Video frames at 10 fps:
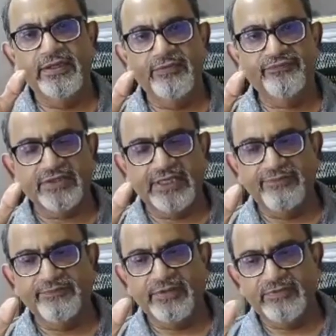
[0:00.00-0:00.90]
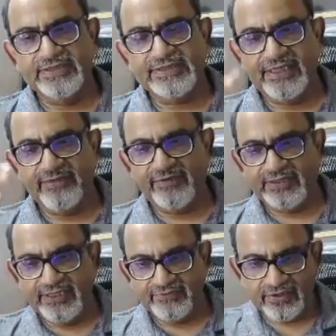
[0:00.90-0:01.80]
If time permits, I will
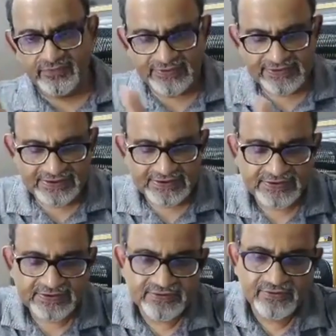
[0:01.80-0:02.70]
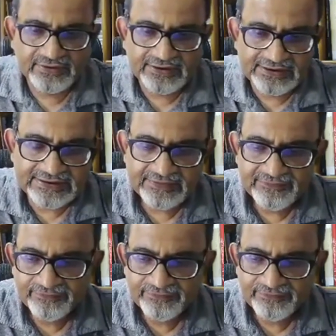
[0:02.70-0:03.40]
take one of the sessions on this